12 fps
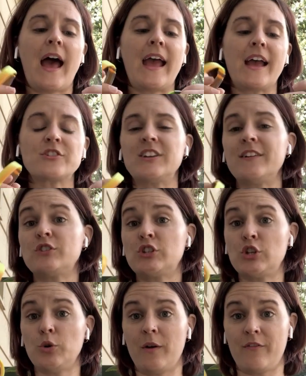I actually have
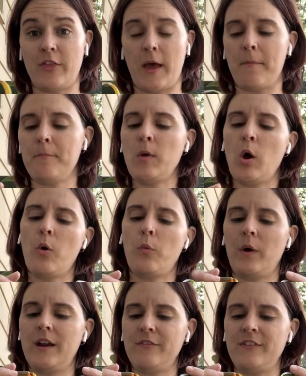2 of them.
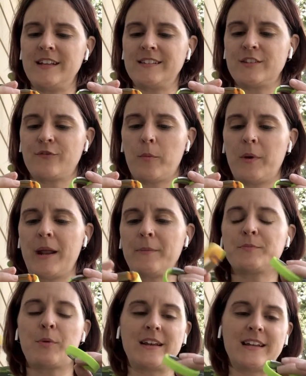One of these is from when I
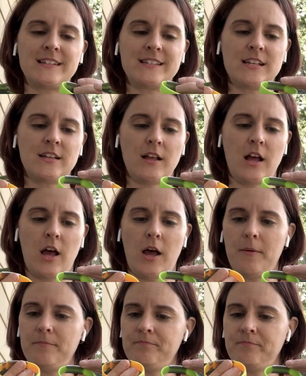was pregnant,
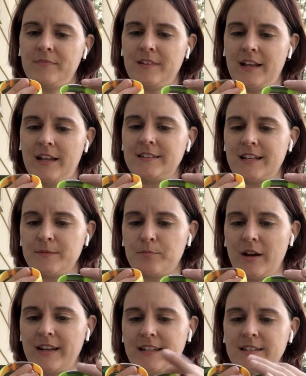and it says
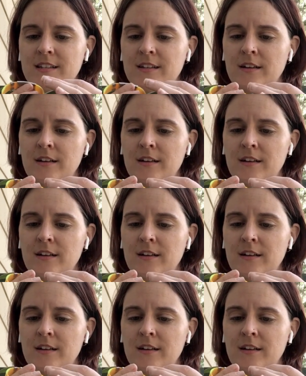pregnant.